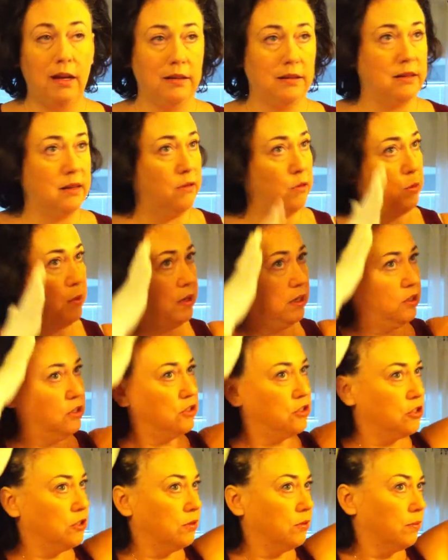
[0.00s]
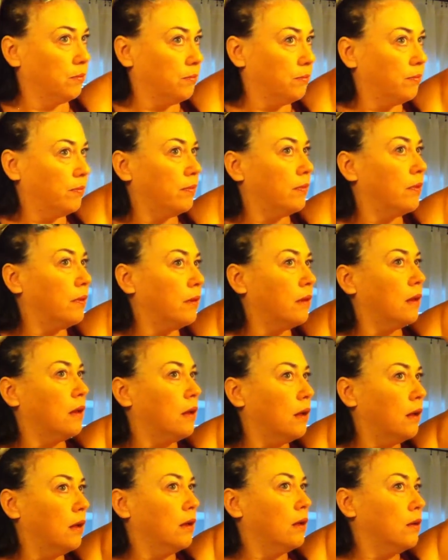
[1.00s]
It's never been an issue.
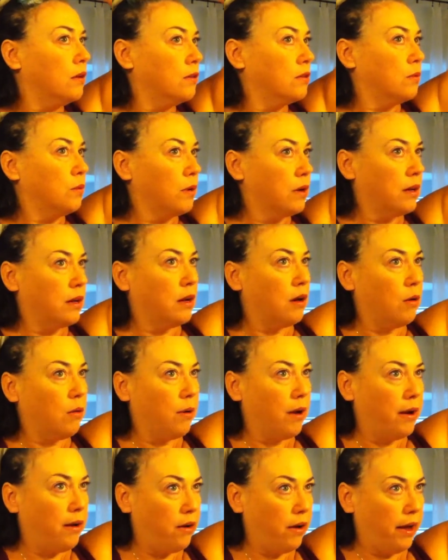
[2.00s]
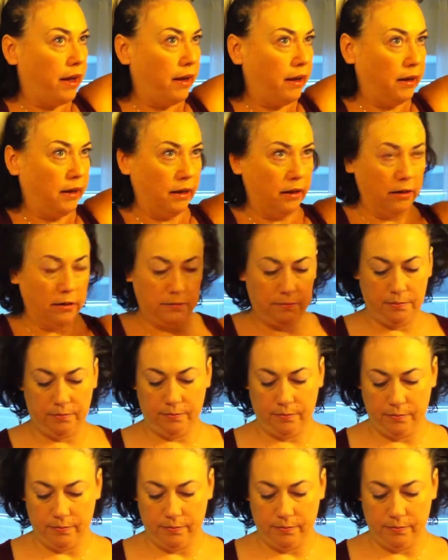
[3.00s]
So we're going to go around our head here.